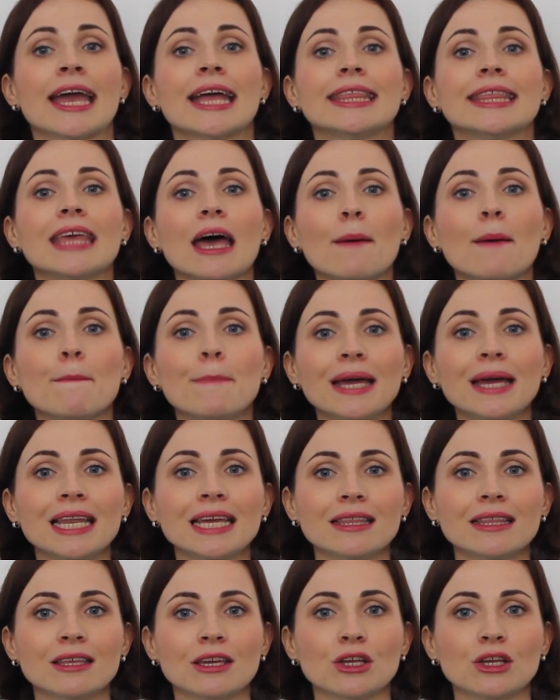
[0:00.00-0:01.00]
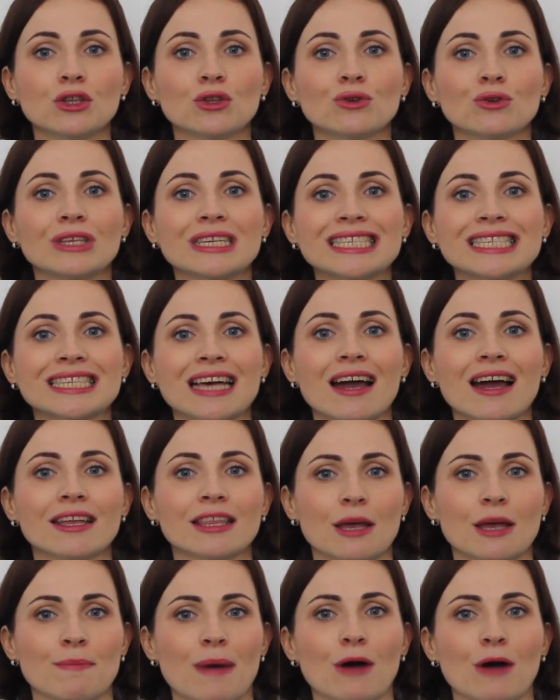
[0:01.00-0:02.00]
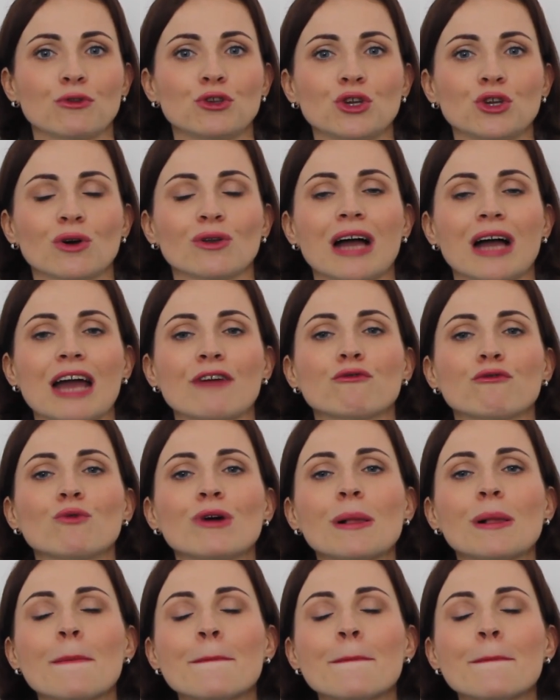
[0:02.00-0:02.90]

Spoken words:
The ability to decide about your life will